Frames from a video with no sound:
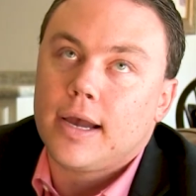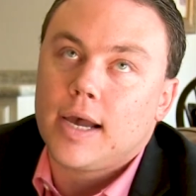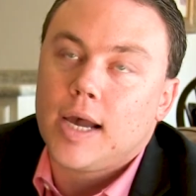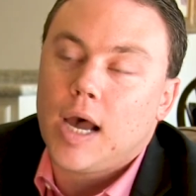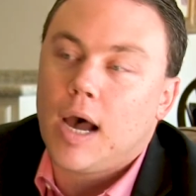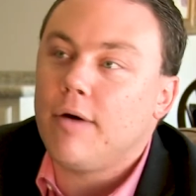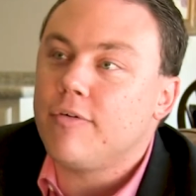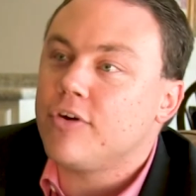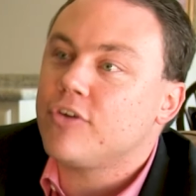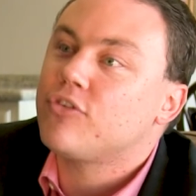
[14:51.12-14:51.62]

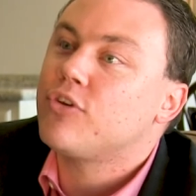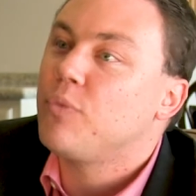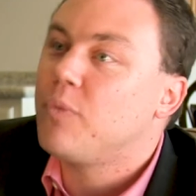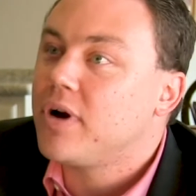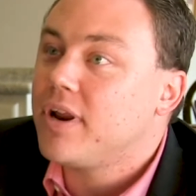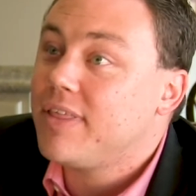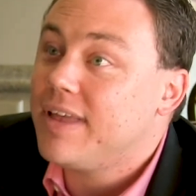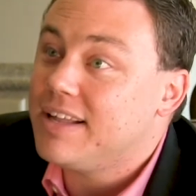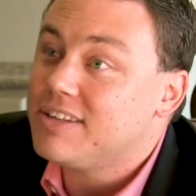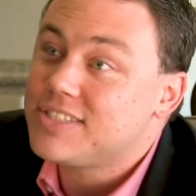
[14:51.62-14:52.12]
Obviously,
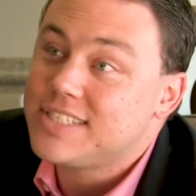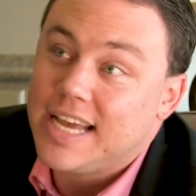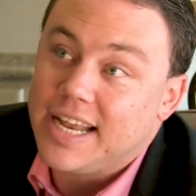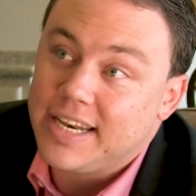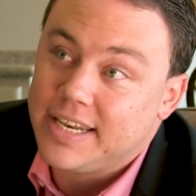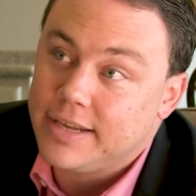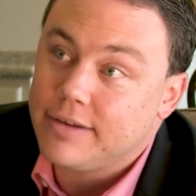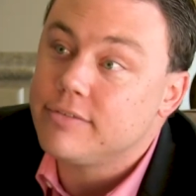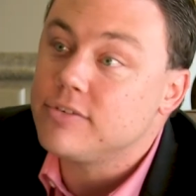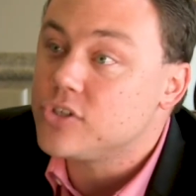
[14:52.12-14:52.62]
one of the
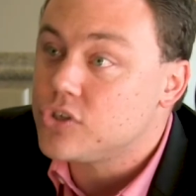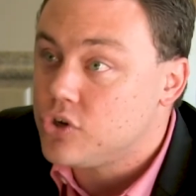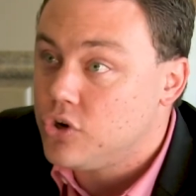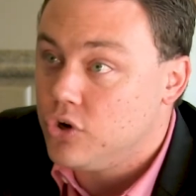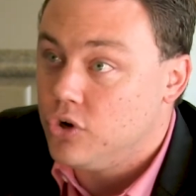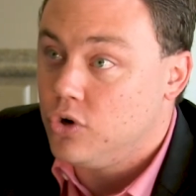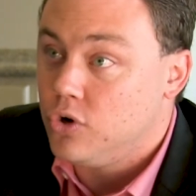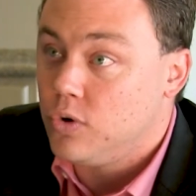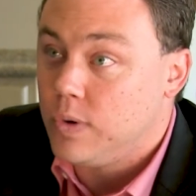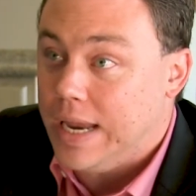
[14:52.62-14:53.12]
incentives
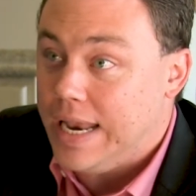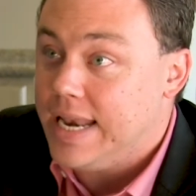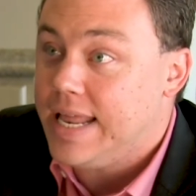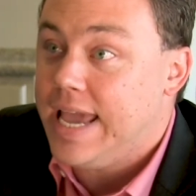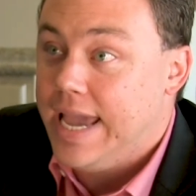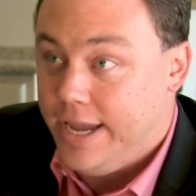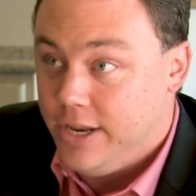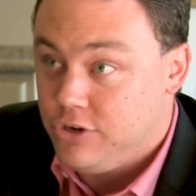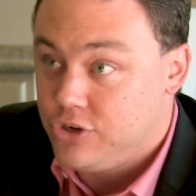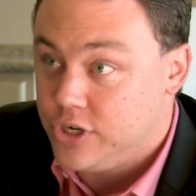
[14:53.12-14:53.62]
to
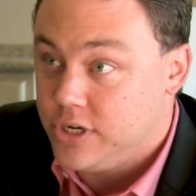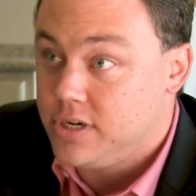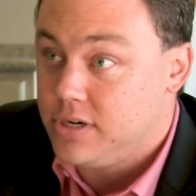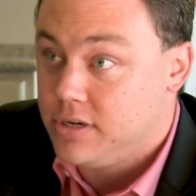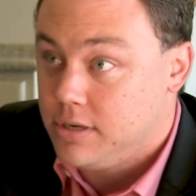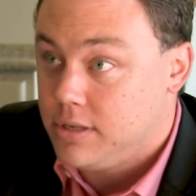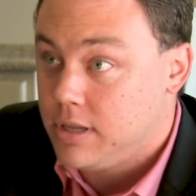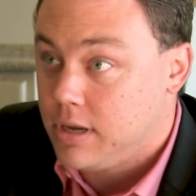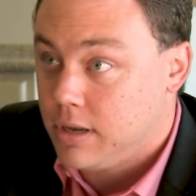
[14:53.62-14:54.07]
engage in